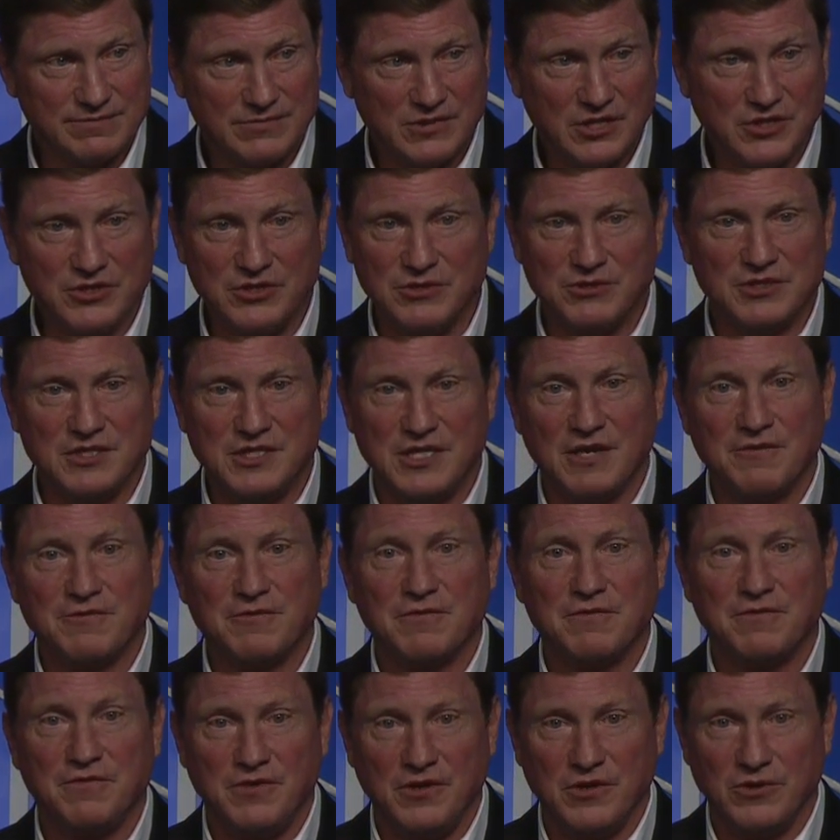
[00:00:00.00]
you use
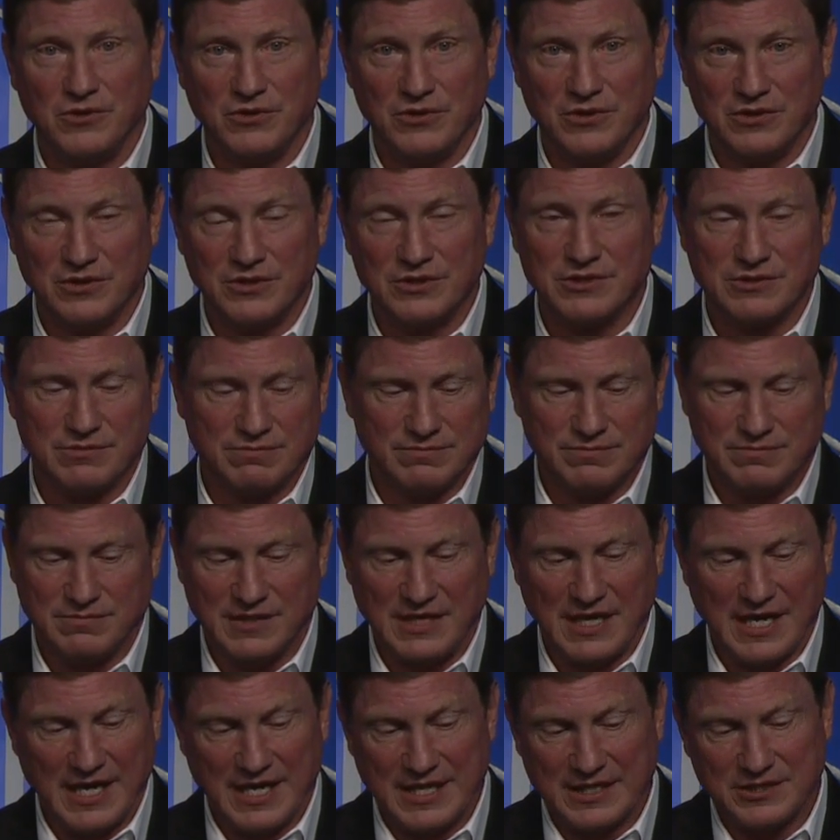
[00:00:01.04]
different fuels,
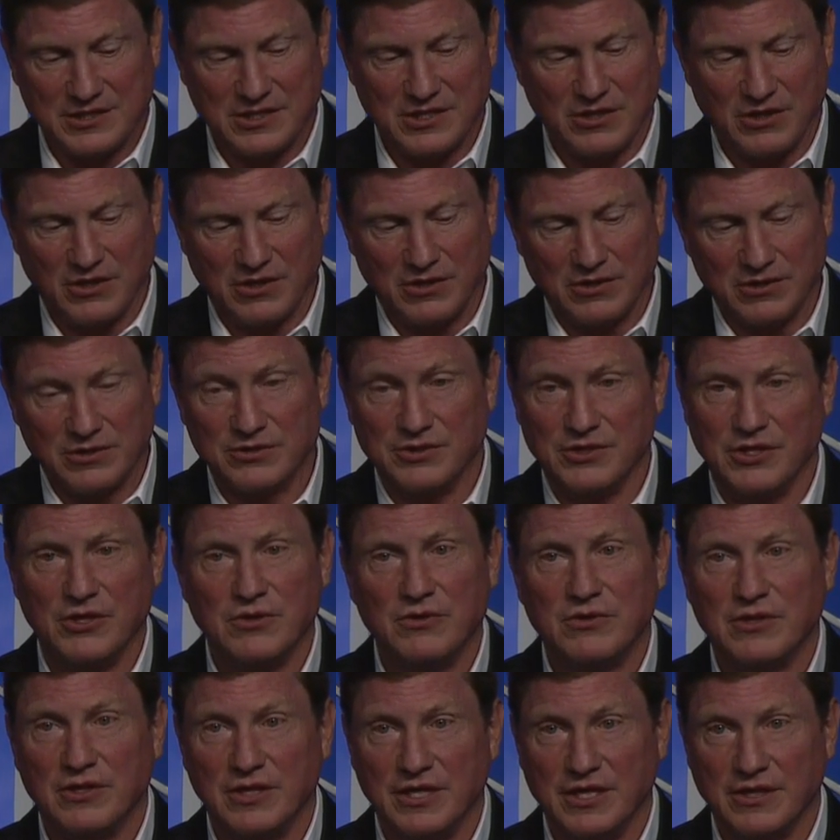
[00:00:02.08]
gas, coal,
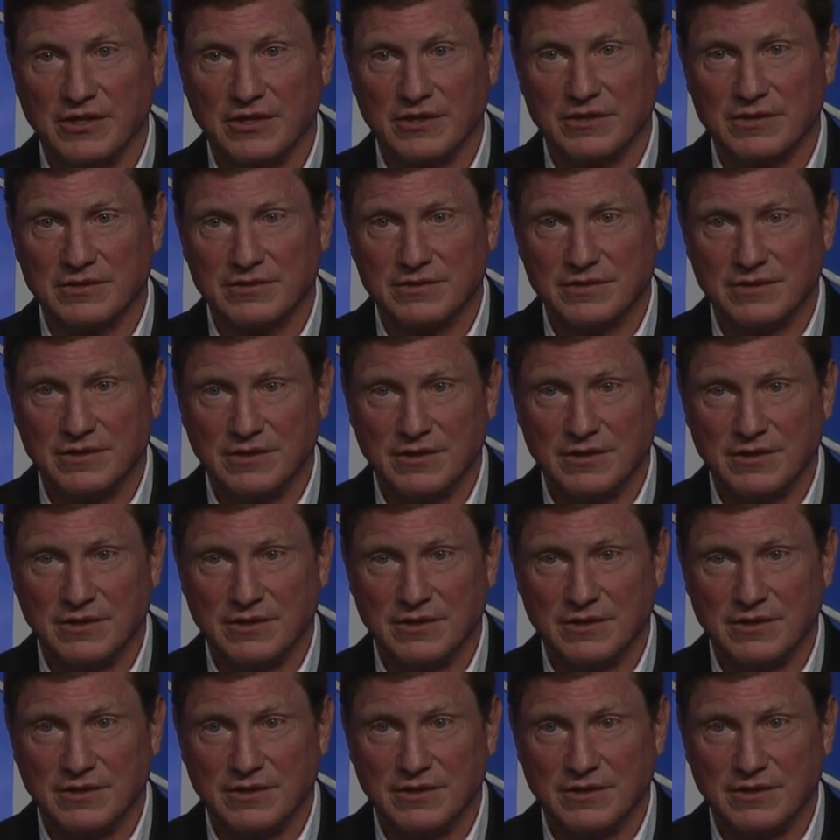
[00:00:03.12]
nuclear,